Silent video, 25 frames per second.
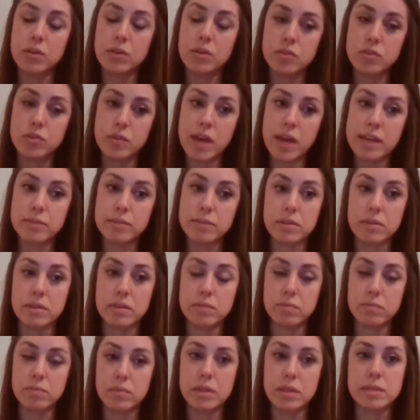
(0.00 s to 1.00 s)
So that
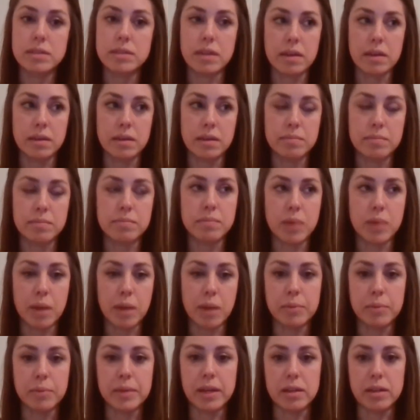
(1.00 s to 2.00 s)
is a
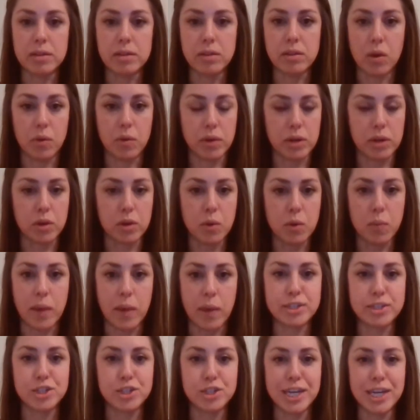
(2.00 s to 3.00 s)
probably a loaded
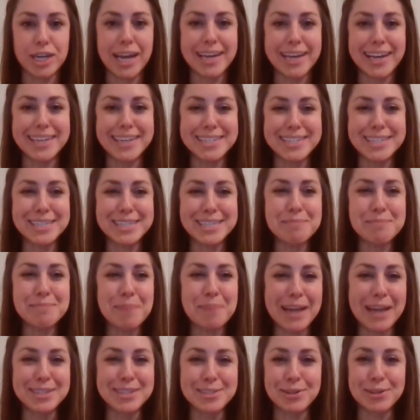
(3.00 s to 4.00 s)
question. I guess it
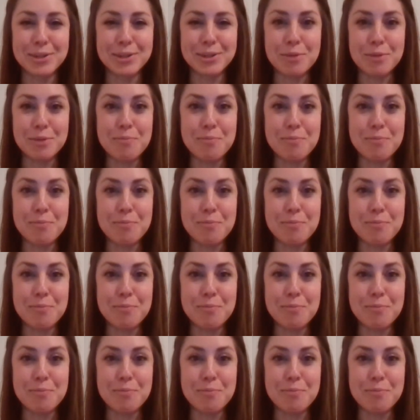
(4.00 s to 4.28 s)
depends on